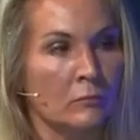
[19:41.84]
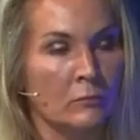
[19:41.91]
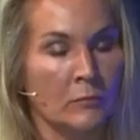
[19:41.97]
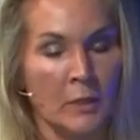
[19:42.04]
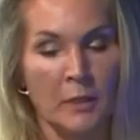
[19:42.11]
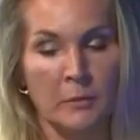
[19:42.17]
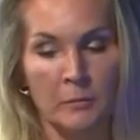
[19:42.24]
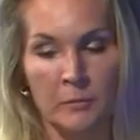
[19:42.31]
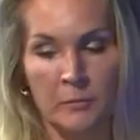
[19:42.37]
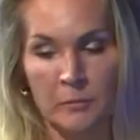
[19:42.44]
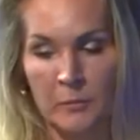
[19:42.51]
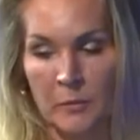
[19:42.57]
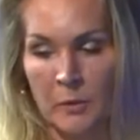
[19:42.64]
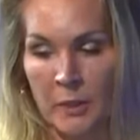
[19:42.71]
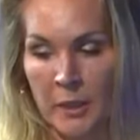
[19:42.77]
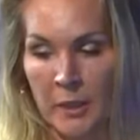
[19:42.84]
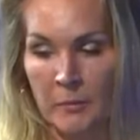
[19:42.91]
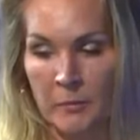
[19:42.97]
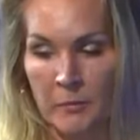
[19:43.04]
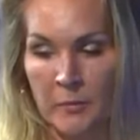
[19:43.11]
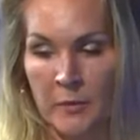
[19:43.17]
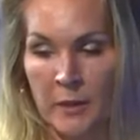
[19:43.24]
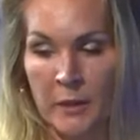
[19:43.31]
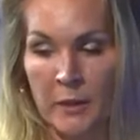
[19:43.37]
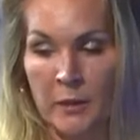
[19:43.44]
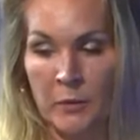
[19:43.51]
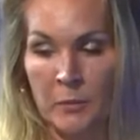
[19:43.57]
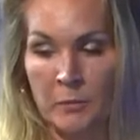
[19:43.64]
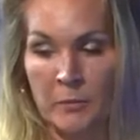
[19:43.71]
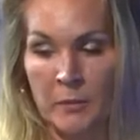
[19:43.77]
Yeah, okay, thank you.
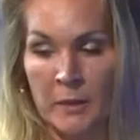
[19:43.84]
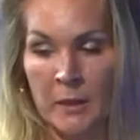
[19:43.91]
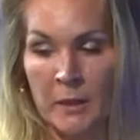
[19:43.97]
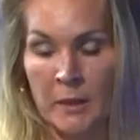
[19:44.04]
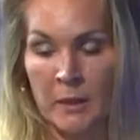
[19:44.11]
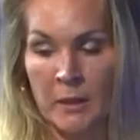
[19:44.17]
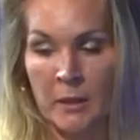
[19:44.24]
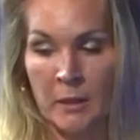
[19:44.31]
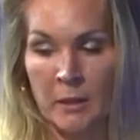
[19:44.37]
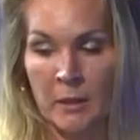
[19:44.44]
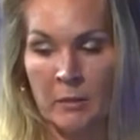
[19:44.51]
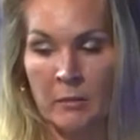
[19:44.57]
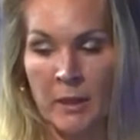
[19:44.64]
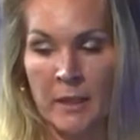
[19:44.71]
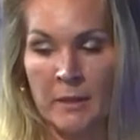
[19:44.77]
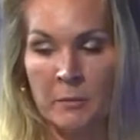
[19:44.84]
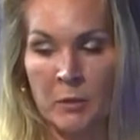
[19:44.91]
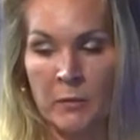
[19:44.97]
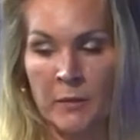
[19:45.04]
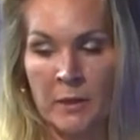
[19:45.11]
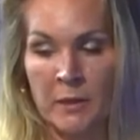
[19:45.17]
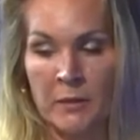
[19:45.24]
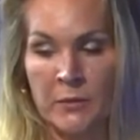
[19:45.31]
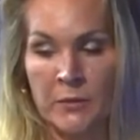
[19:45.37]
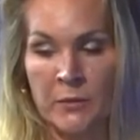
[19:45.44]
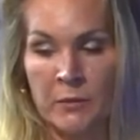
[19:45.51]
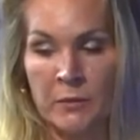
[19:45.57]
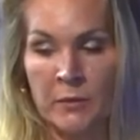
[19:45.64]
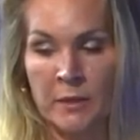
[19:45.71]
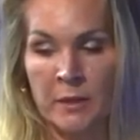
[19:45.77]
All right, moving on
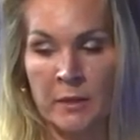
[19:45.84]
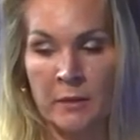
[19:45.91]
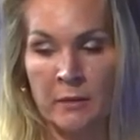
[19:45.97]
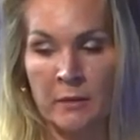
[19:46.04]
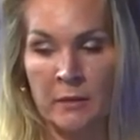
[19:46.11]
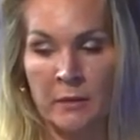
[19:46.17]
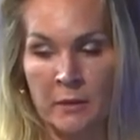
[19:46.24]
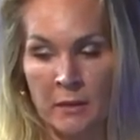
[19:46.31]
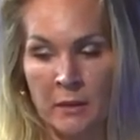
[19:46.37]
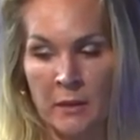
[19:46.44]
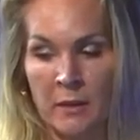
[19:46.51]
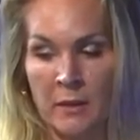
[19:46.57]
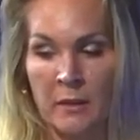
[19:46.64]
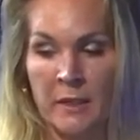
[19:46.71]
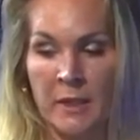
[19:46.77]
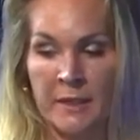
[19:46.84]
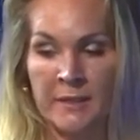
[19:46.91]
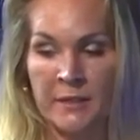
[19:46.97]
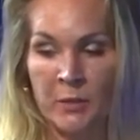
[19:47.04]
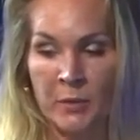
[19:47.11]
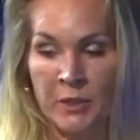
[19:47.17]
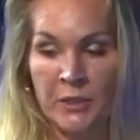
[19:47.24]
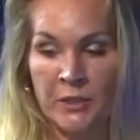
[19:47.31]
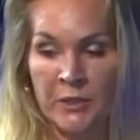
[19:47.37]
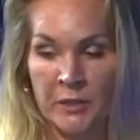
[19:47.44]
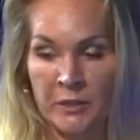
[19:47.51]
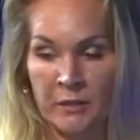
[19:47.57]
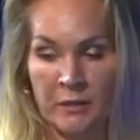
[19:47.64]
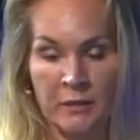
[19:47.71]
to the next question,